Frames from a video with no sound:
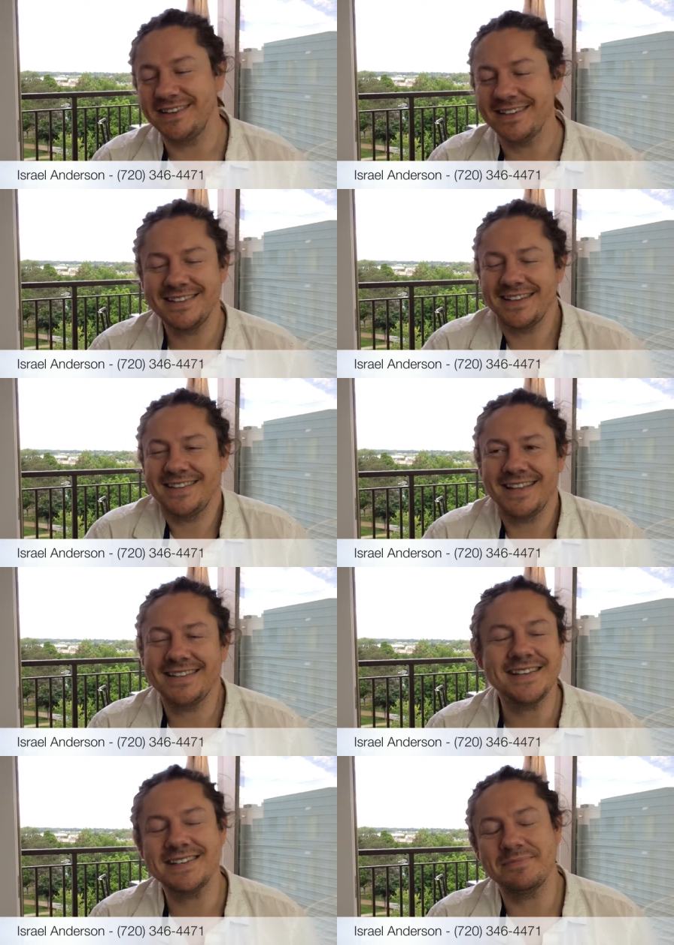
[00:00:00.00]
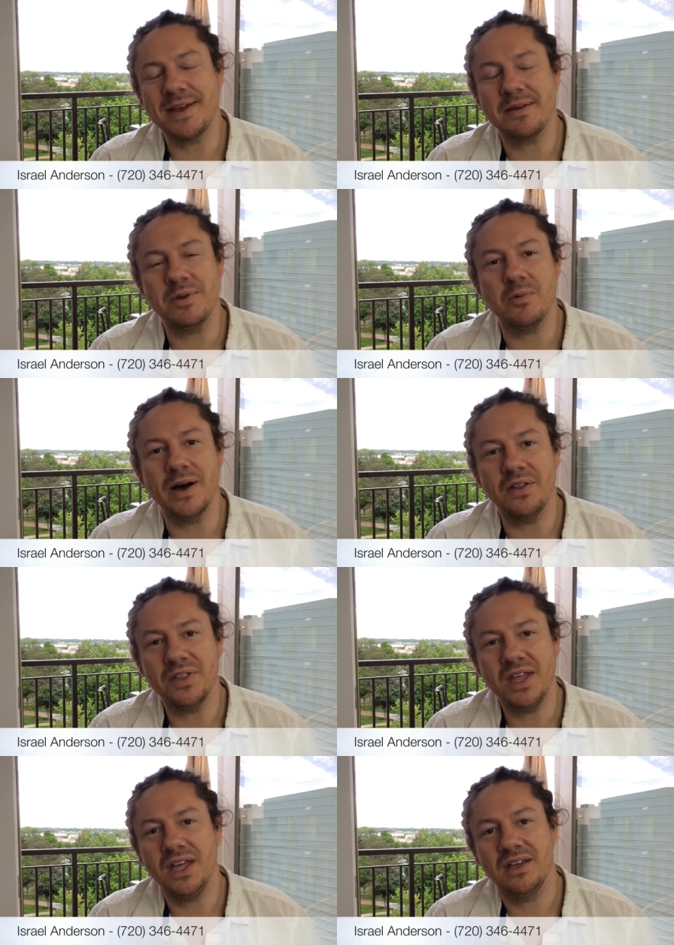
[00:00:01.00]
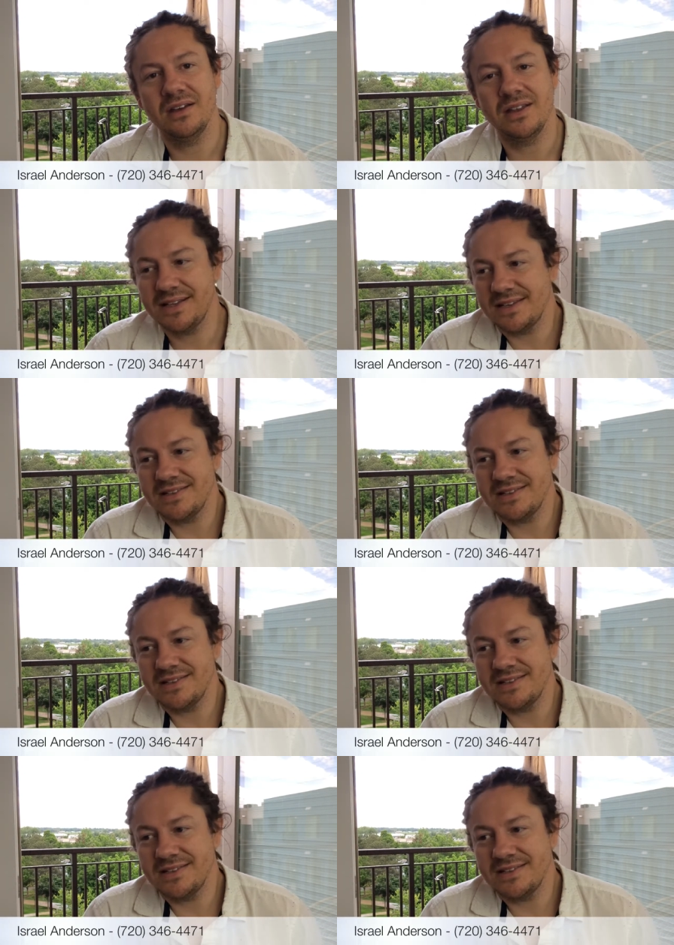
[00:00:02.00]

That, that, that doesn't make me wealthy. It